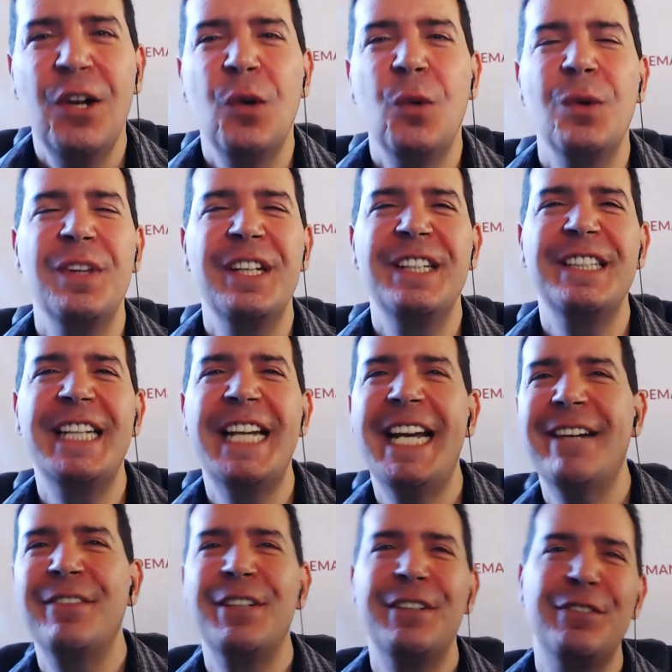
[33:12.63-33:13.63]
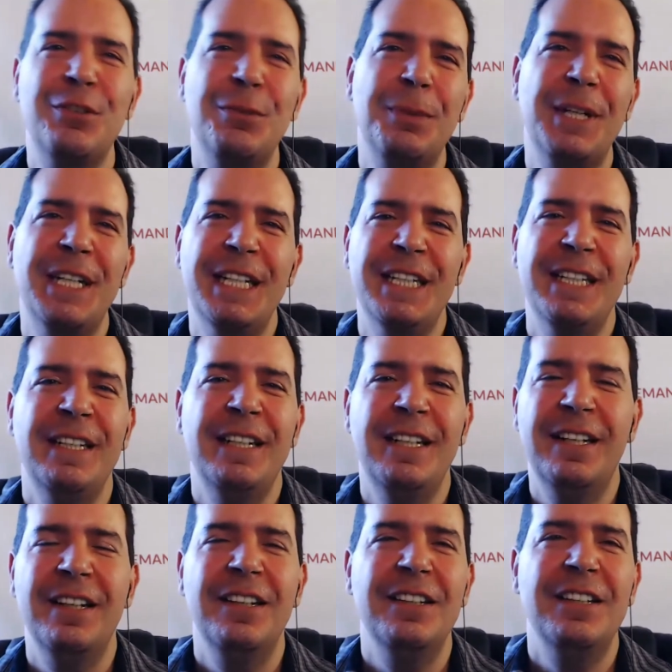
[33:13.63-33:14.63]
Well, there you have it, everybody.
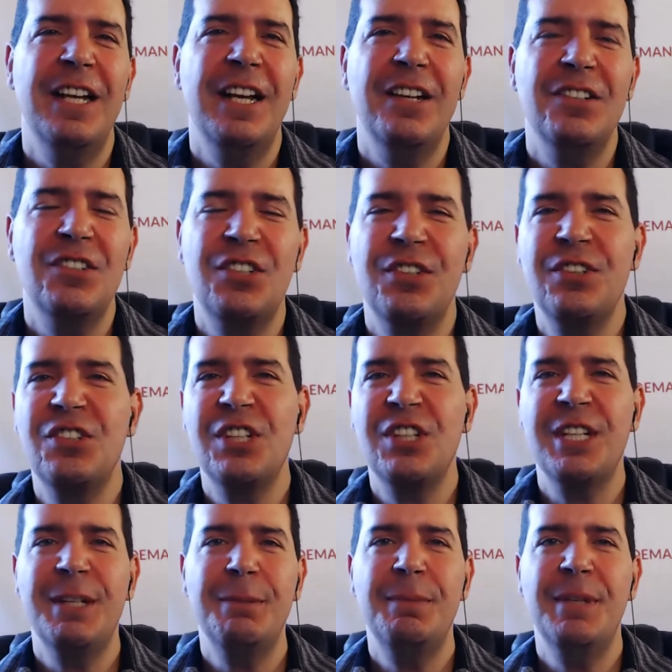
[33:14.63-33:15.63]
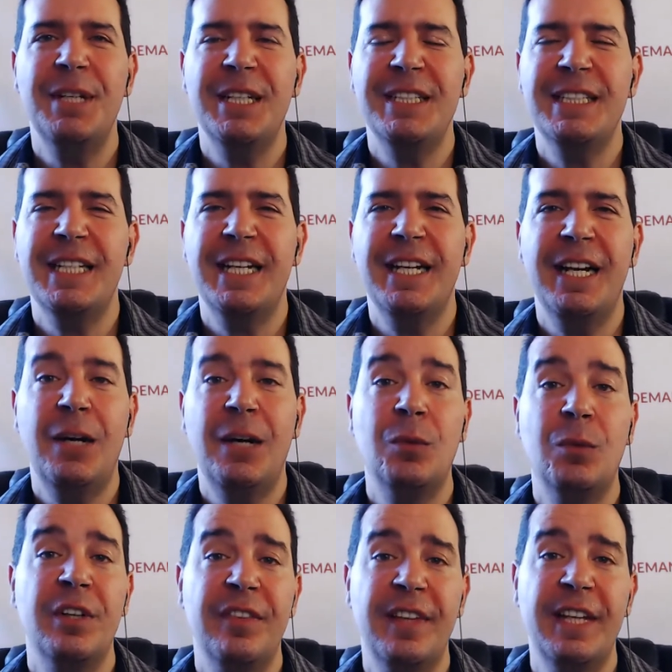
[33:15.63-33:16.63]
No, seriously, but I
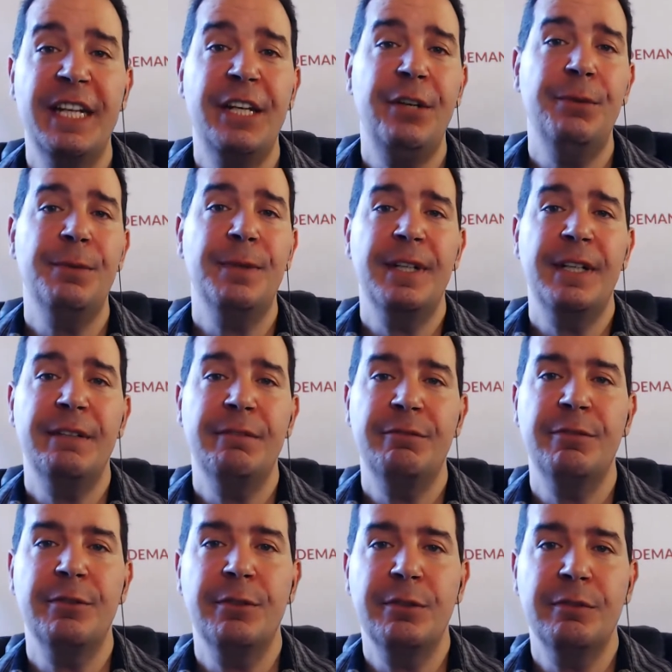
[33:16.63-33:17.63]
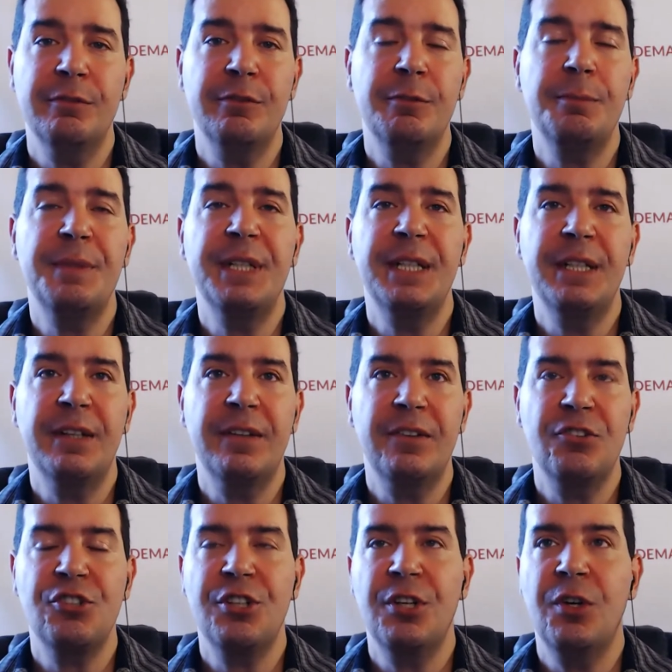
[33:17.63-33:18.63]
want to thank you, Ryan, for being on the
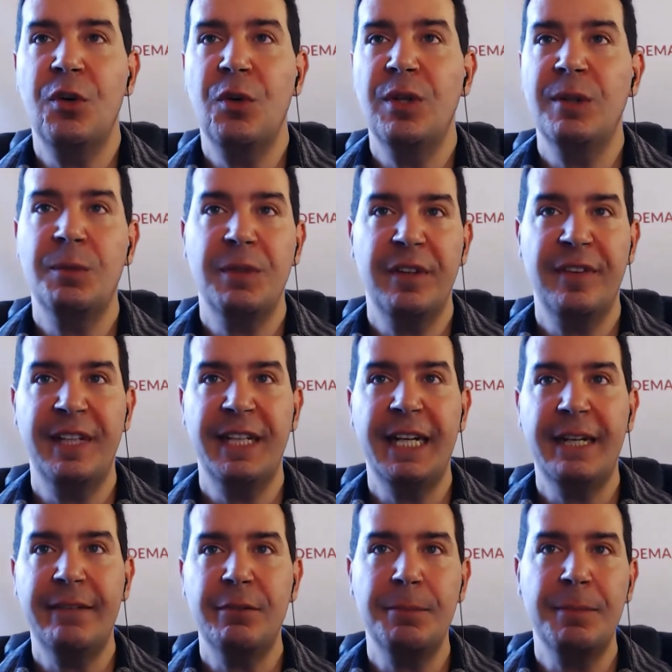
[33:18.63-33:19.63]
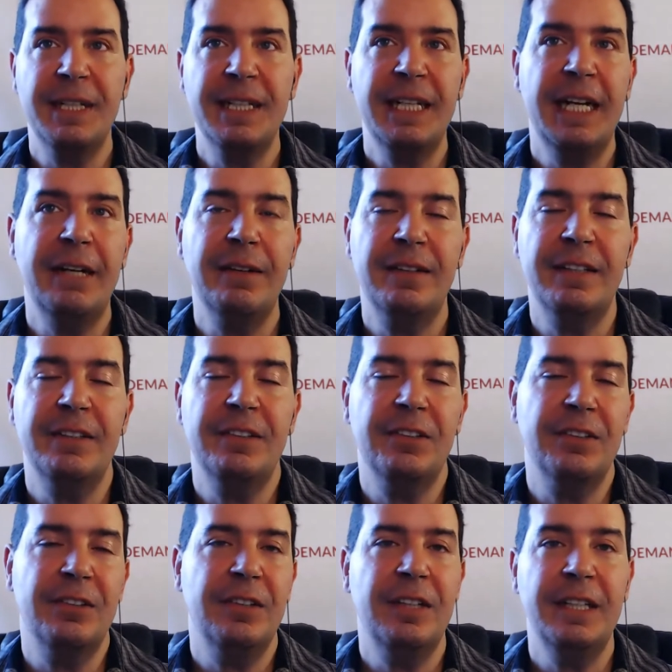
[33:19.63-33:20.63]
show, and I want to thank everybody out
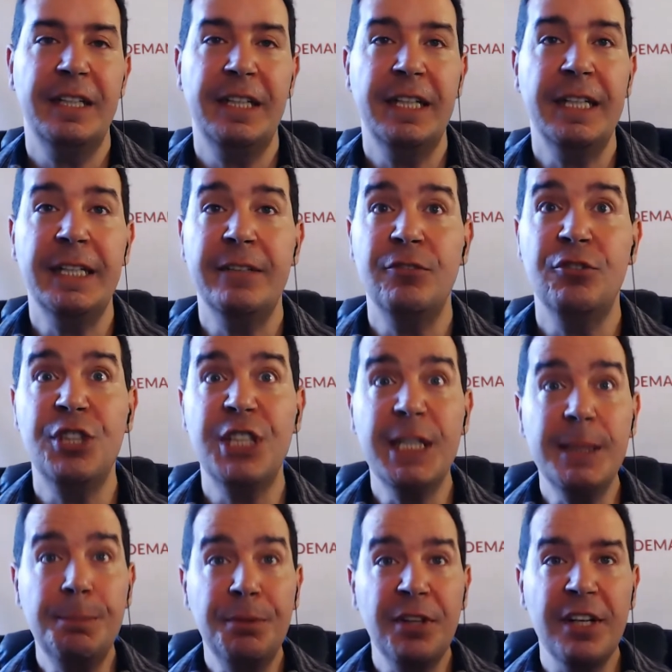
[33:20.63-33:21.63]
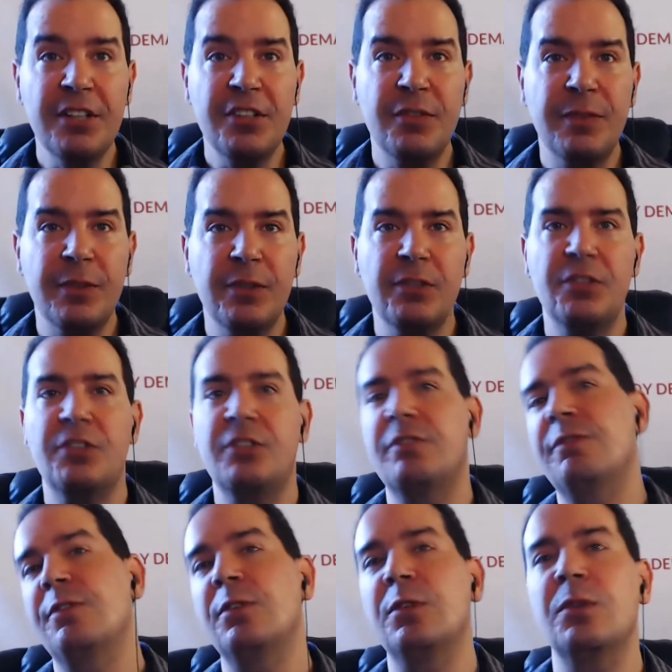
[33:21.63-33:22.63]
there in G+ verse
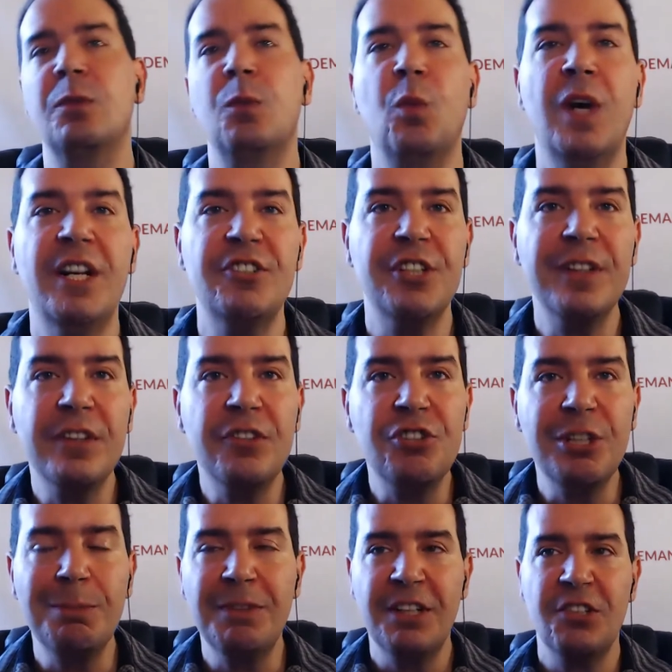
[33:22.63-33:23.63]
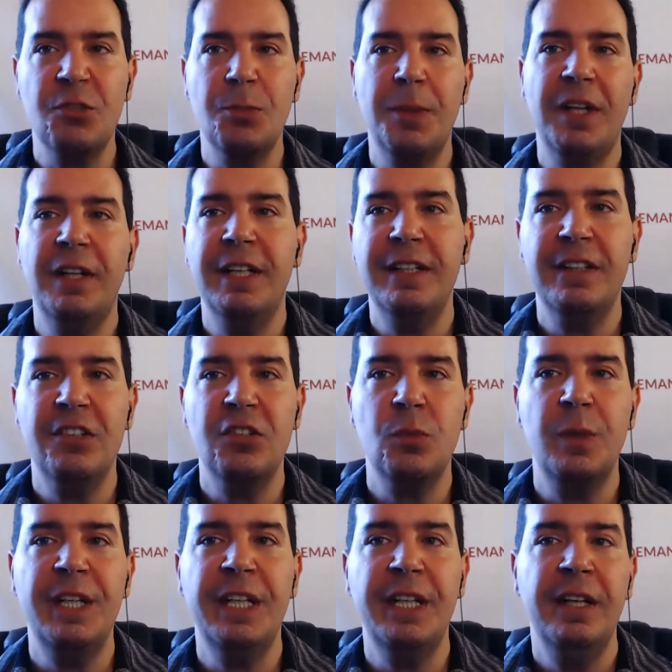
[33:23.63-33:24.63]
for watching the G+ Spotlight this
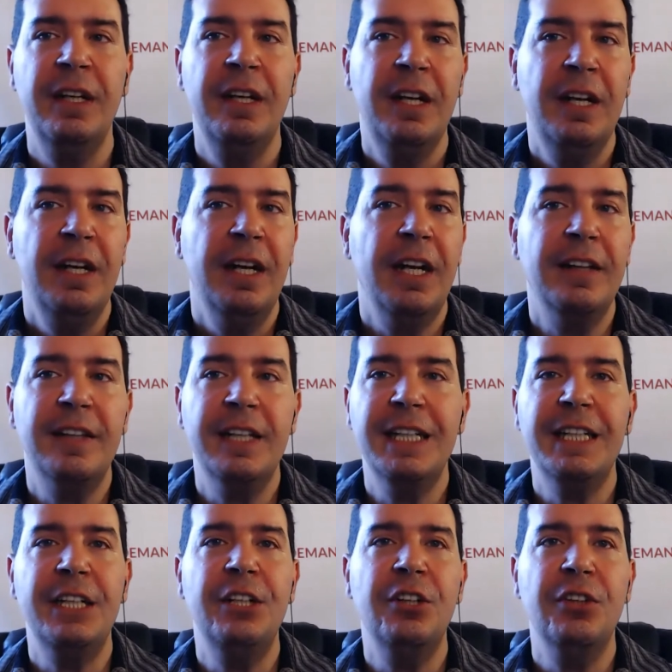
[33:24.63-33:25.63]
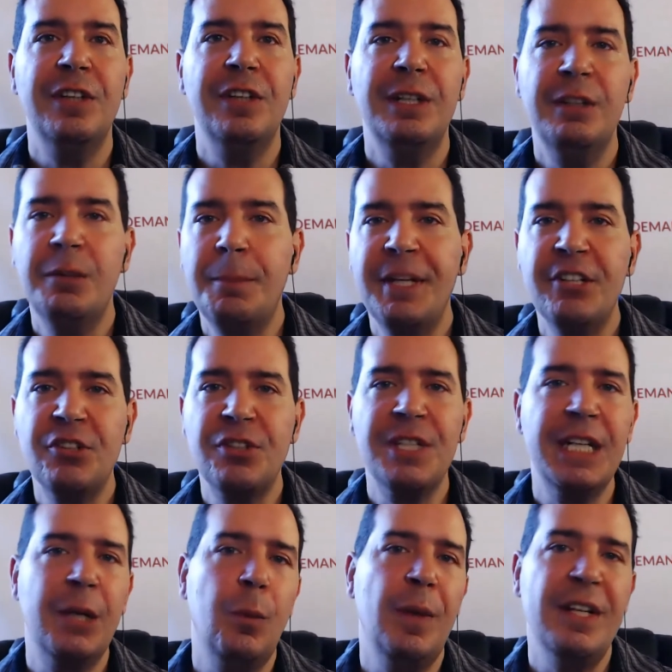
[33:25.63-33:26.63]
week. I think, the major
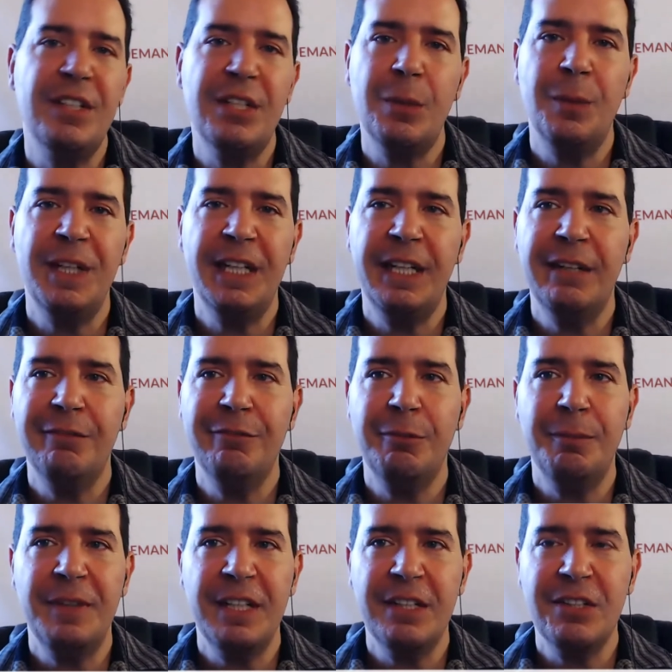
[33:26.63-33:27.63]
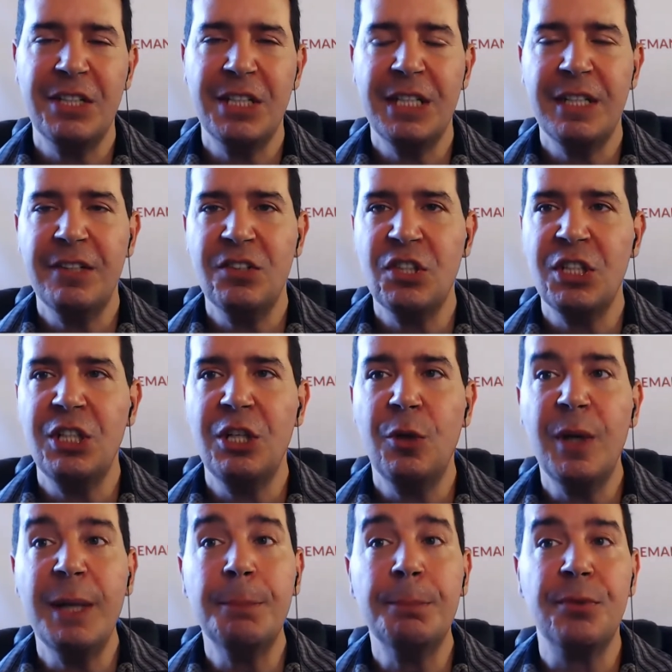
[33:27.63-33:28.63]
takeaways that we can get from this is,
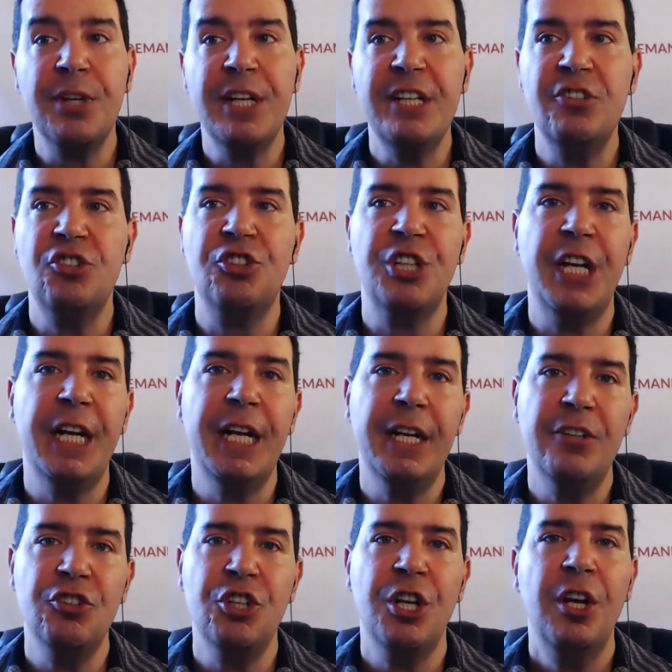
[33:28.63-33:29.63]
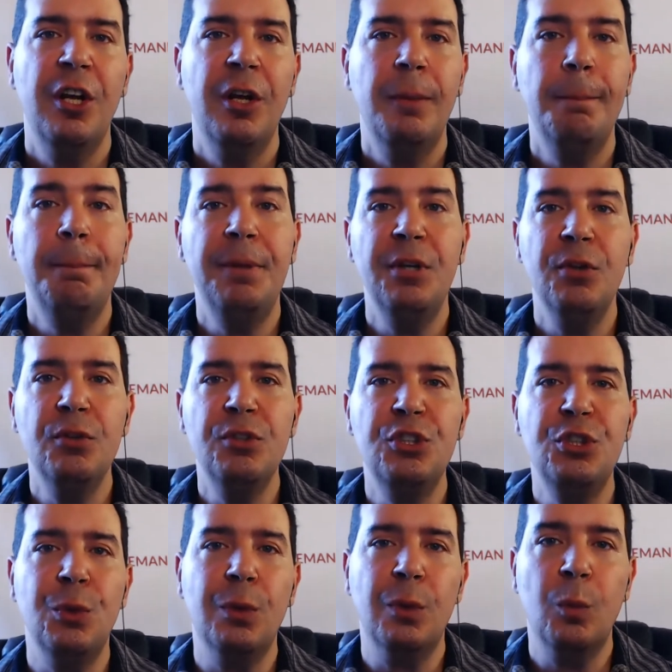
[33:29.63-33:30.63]
embrace change, build
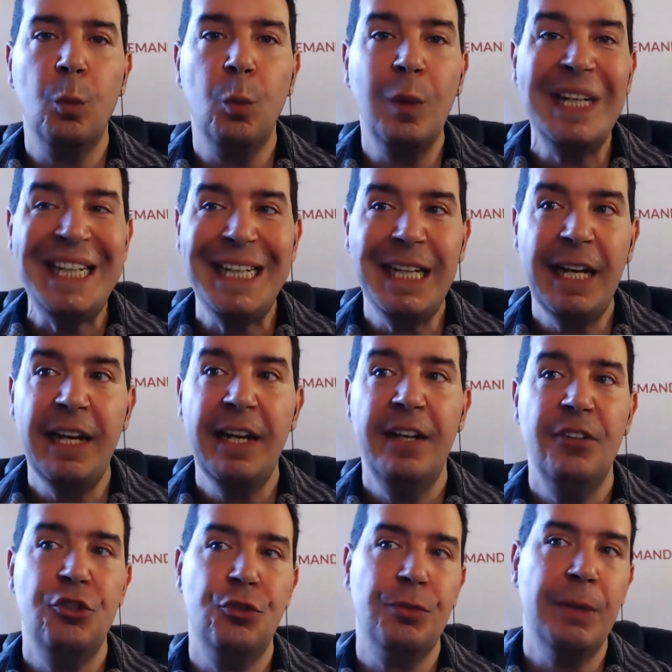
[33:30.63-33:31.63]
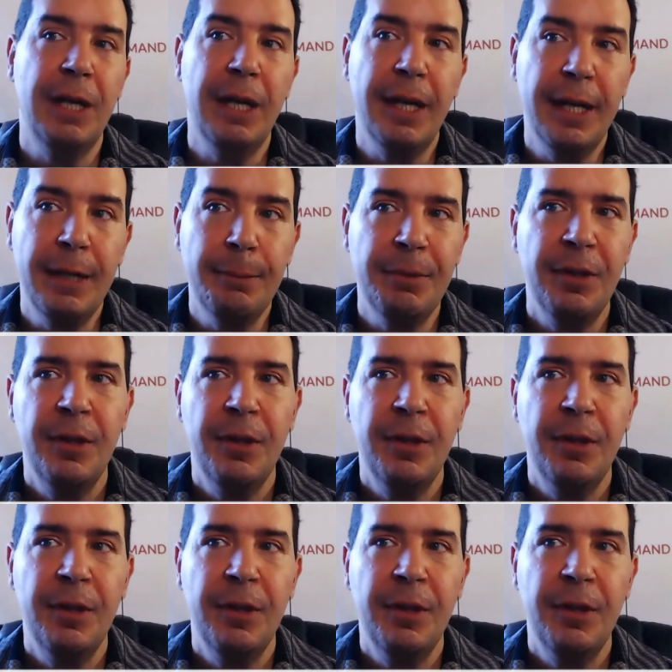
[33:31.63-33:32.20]
your we tribe.